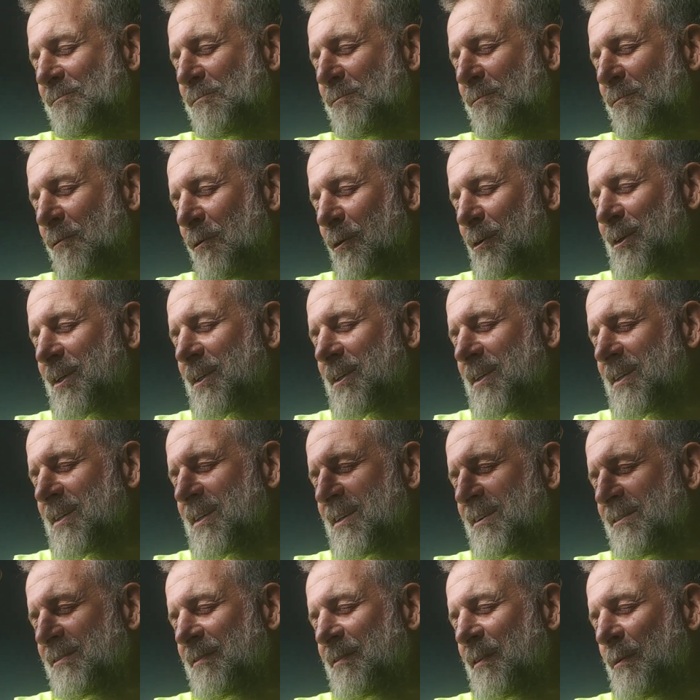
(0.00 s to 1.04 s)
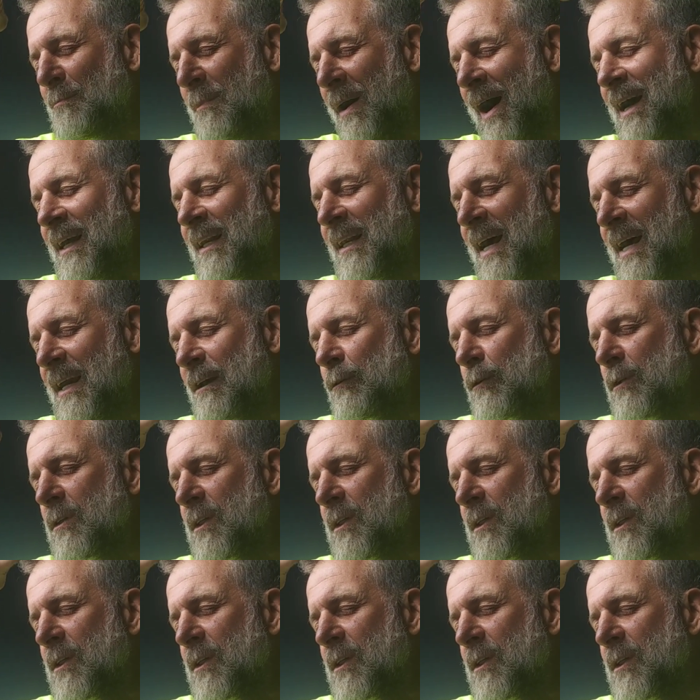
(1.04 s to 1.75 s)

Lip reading: forces of the bilateral